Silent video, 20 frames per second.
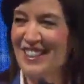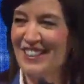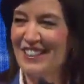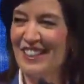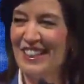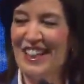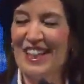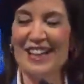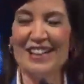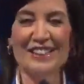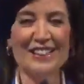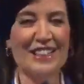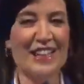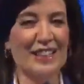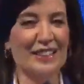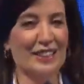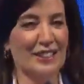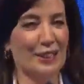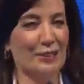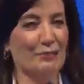Sheila has
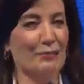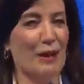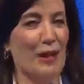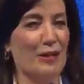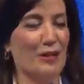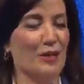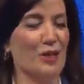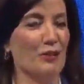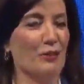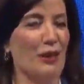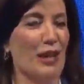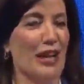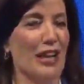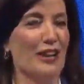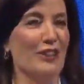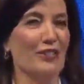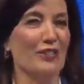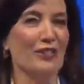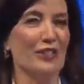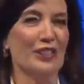that special
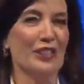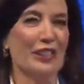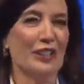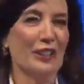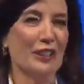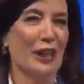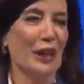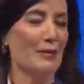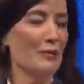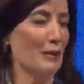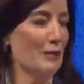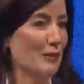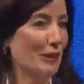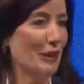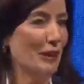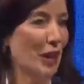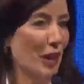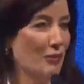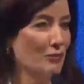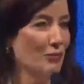way of keeping me